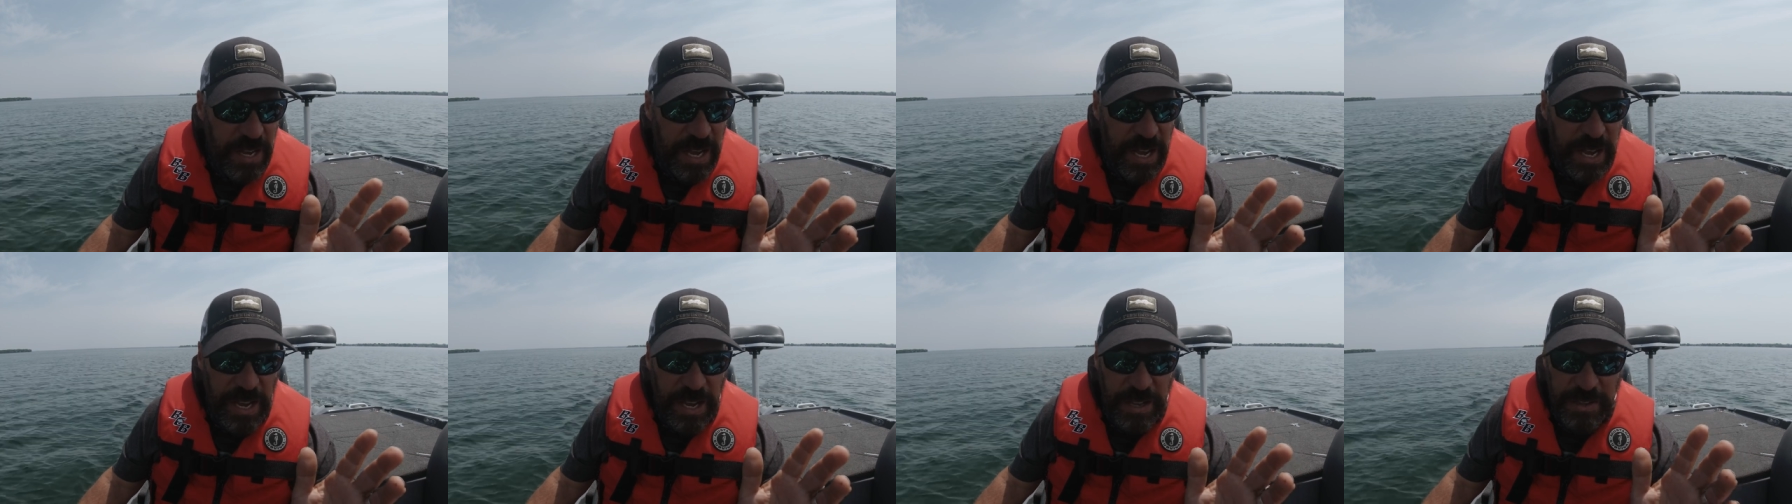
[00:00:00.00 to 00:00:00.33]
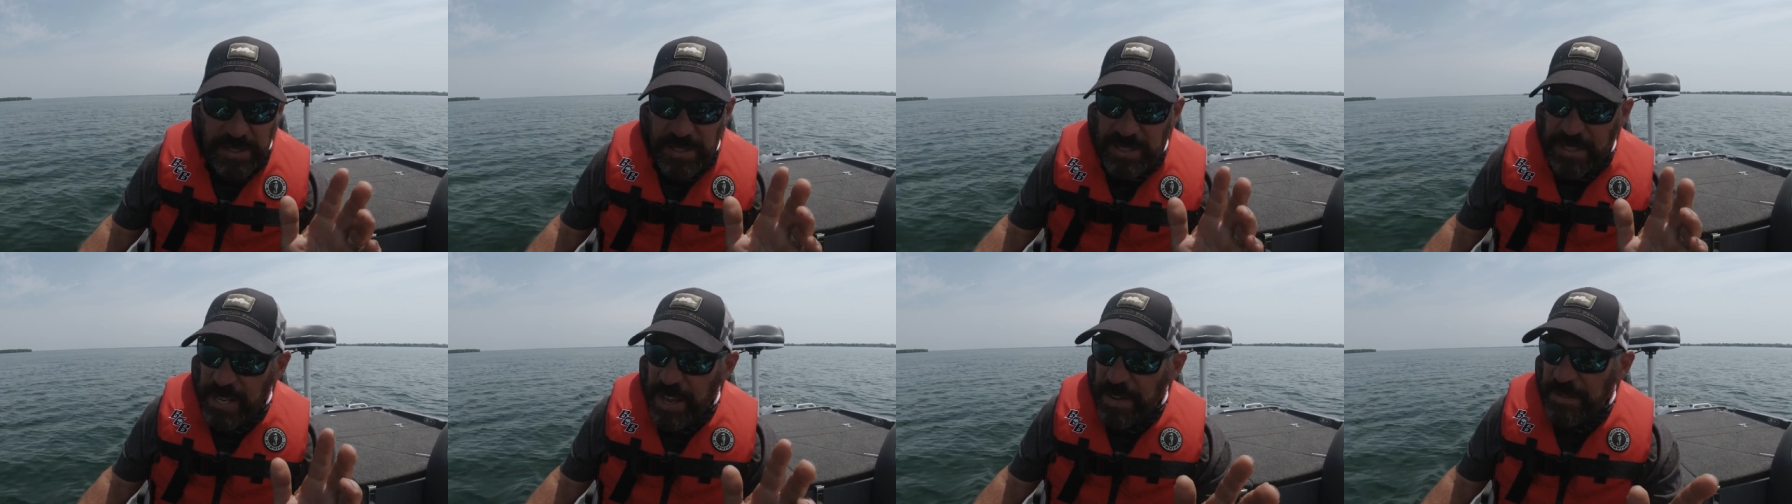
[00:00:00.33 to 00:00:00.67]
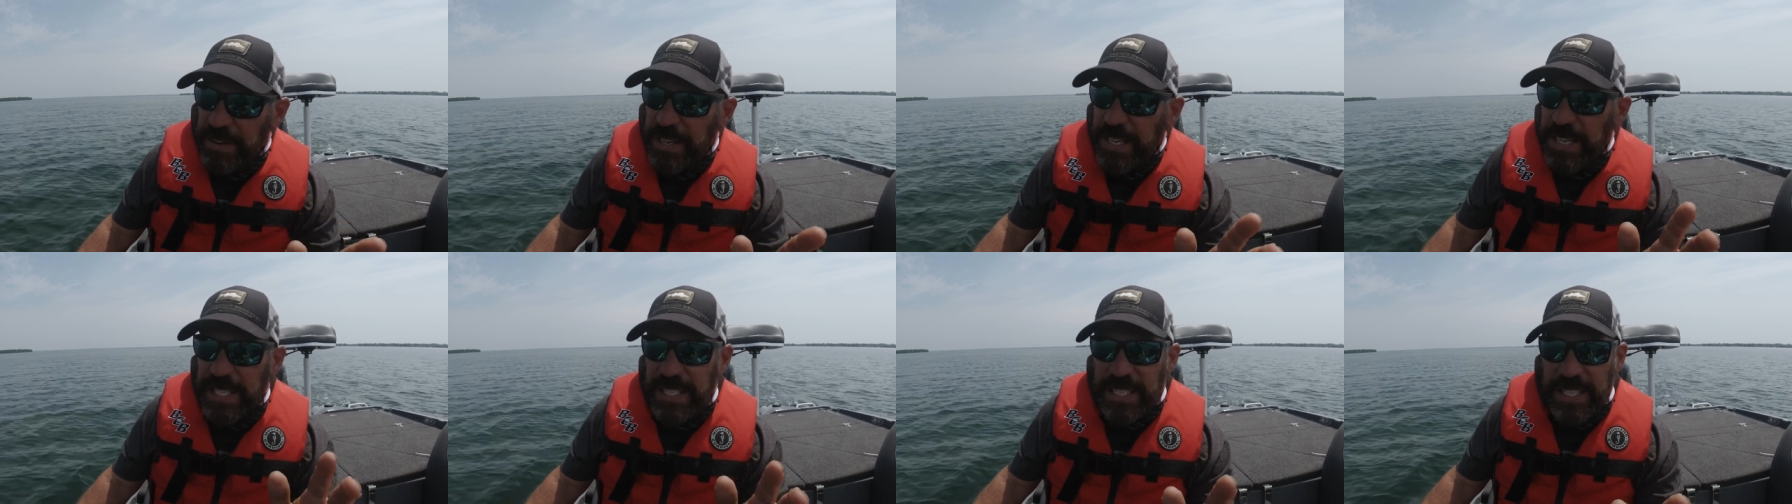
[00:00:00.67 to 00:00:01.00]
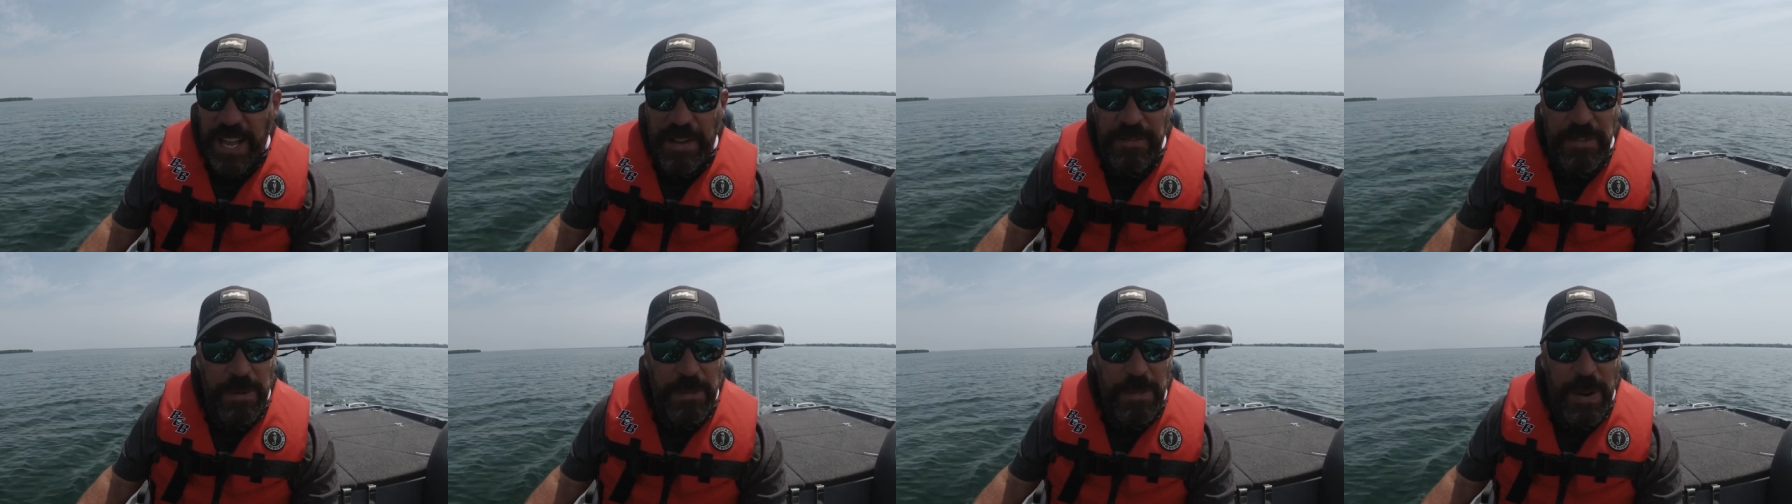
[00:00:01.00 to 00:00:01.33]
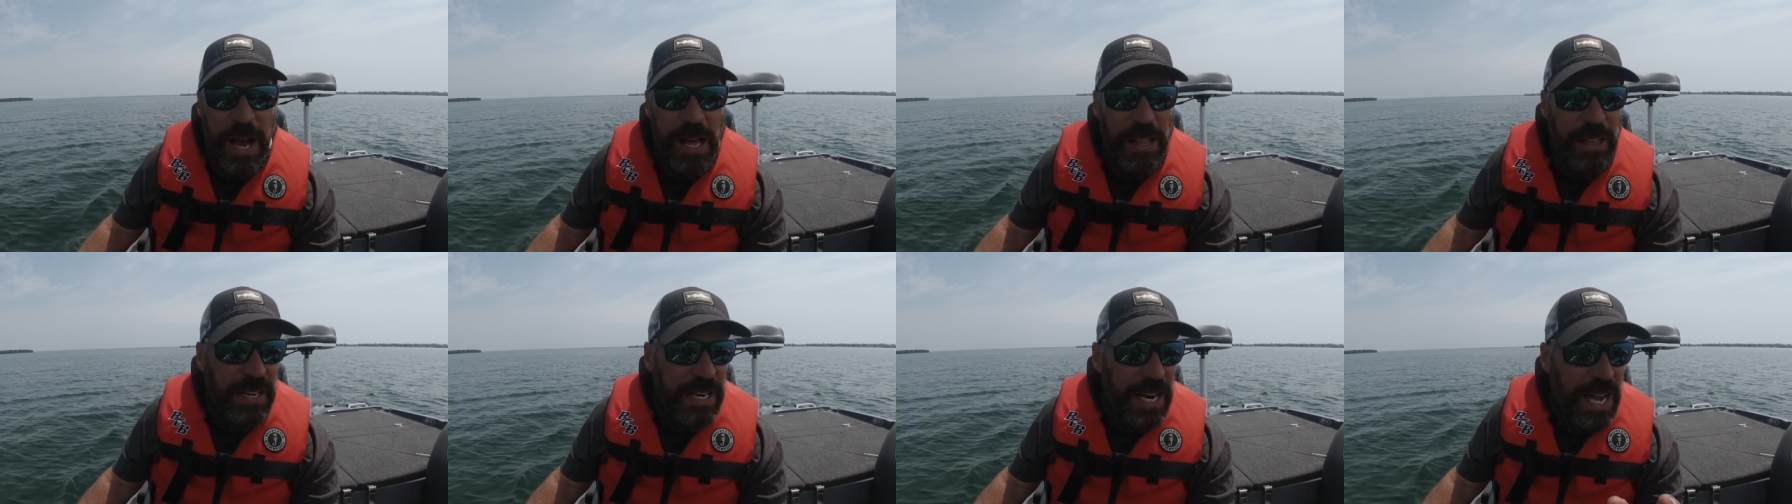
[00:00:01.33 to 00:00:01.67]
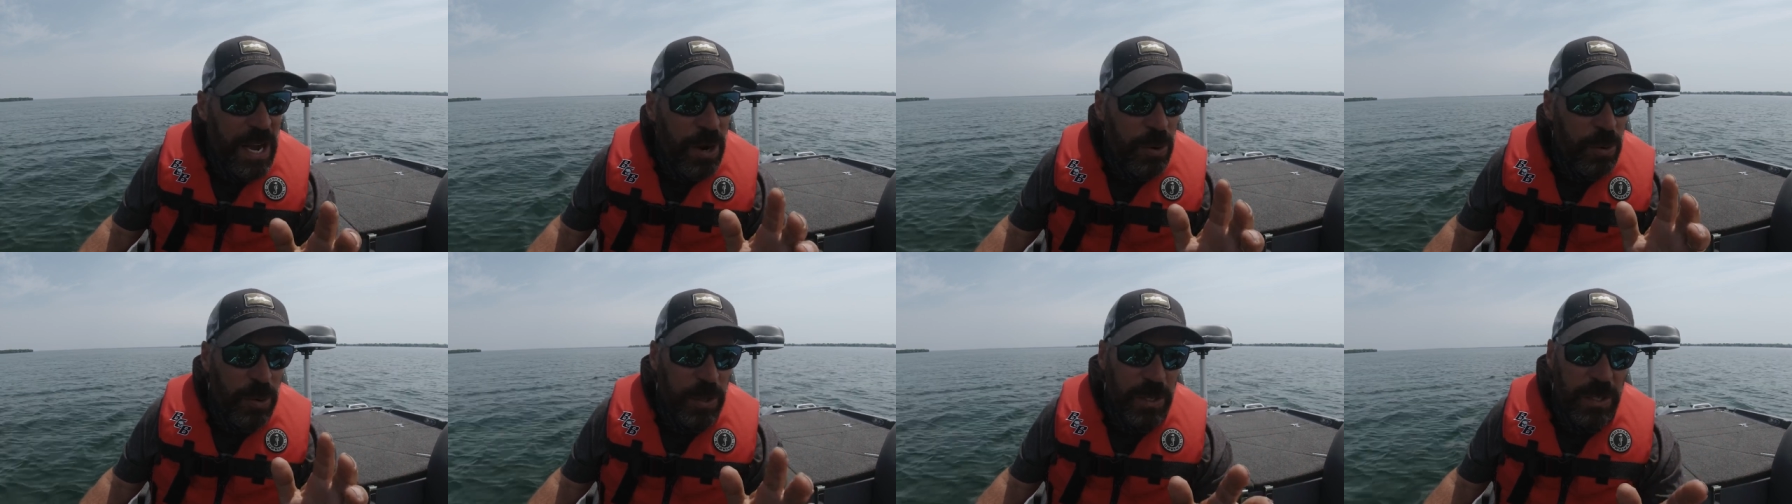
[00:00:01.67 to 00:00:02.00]
uh, 77 mile an
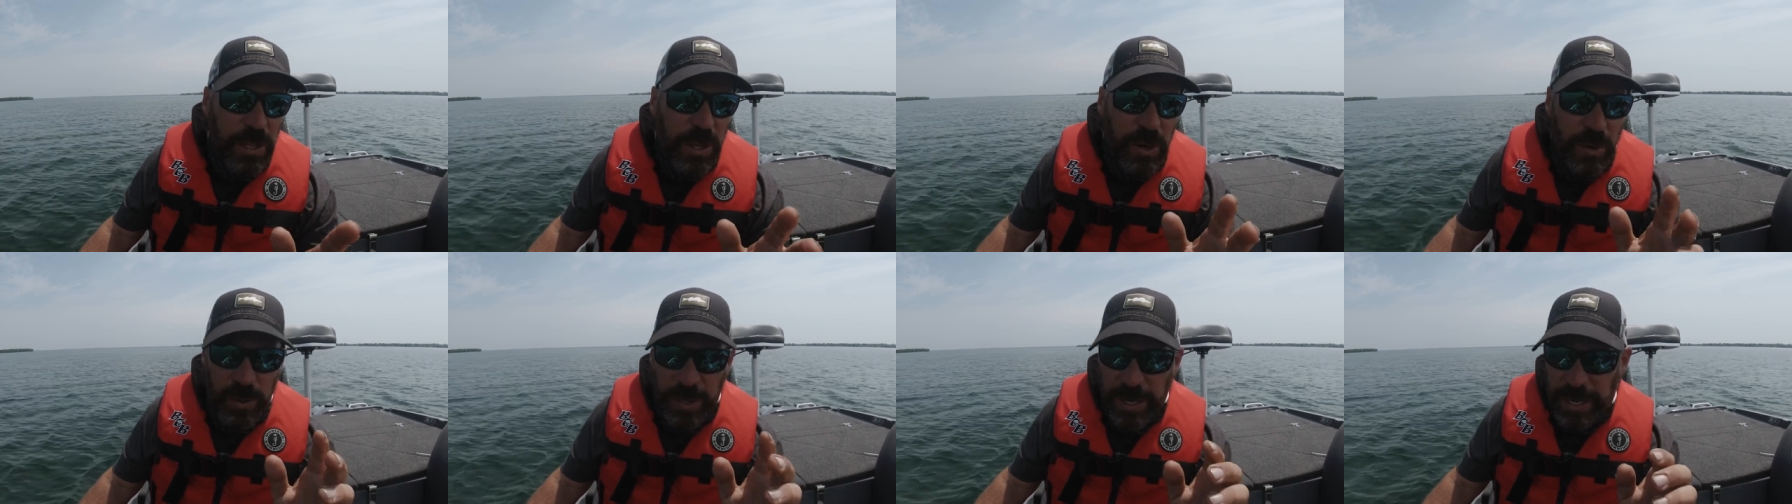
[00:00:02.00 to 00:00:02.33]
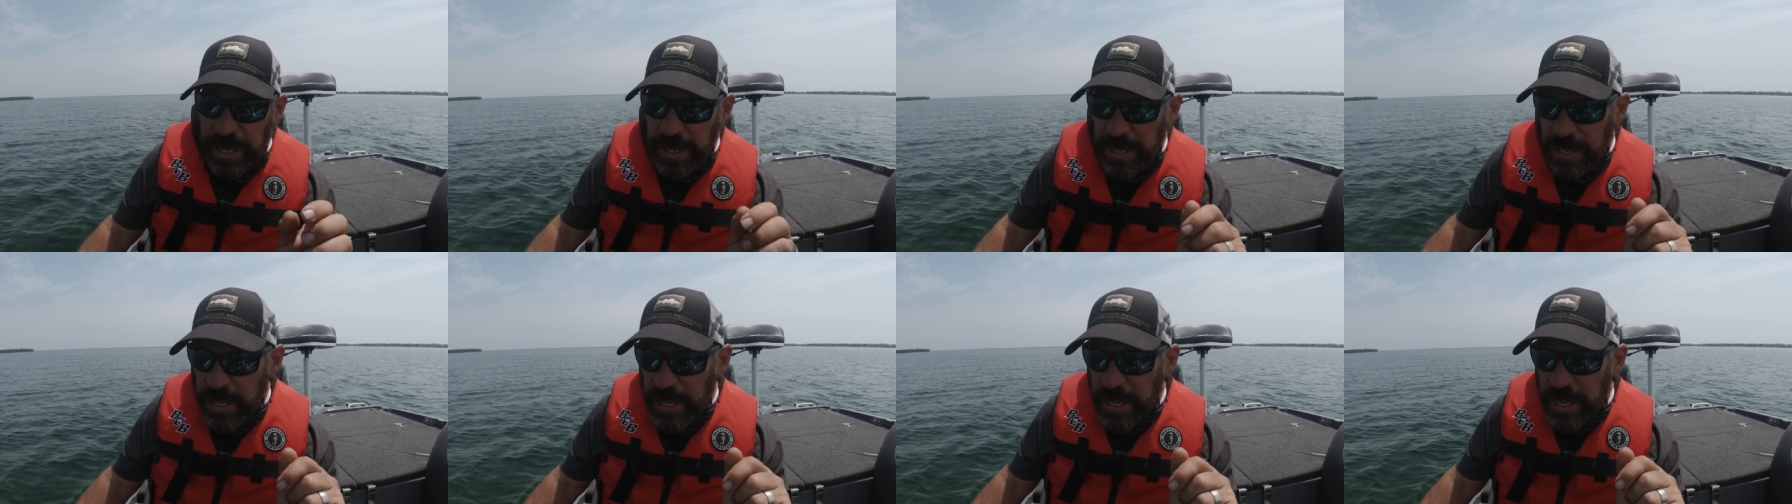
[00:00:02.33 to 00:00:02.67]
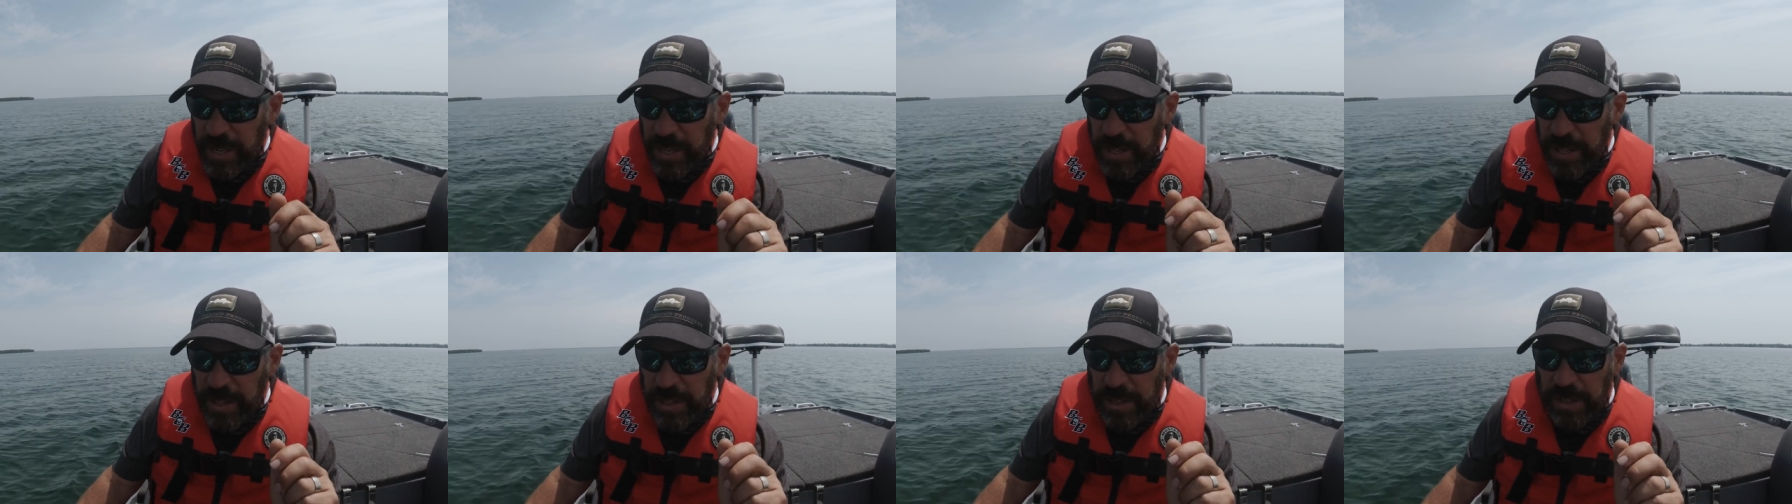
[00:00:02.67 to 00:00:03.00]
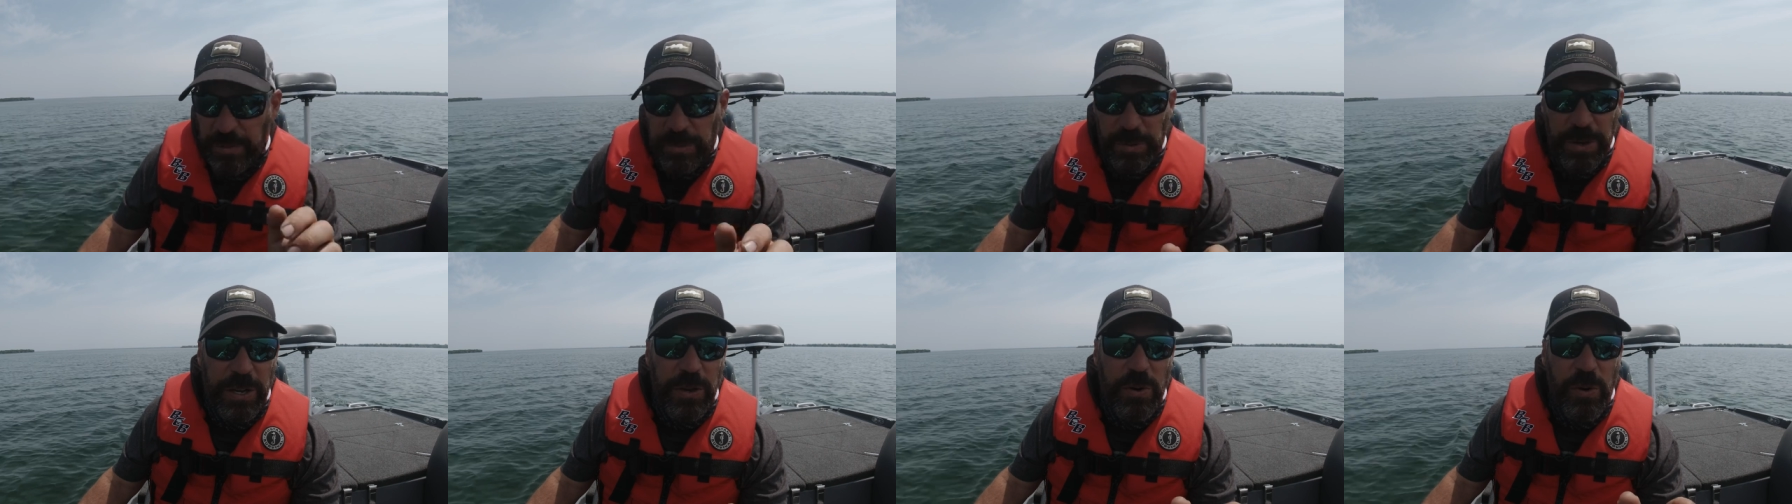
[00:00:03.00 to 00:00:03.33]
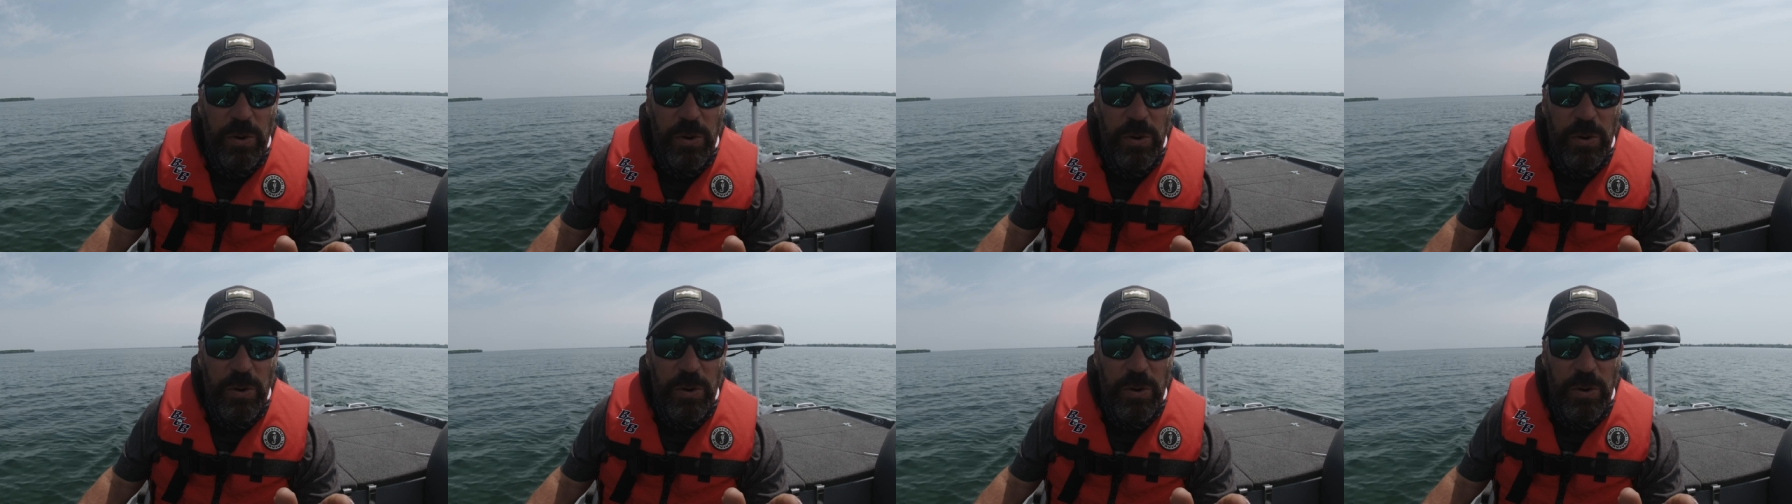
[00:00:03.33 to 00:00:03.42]
hour loaded, three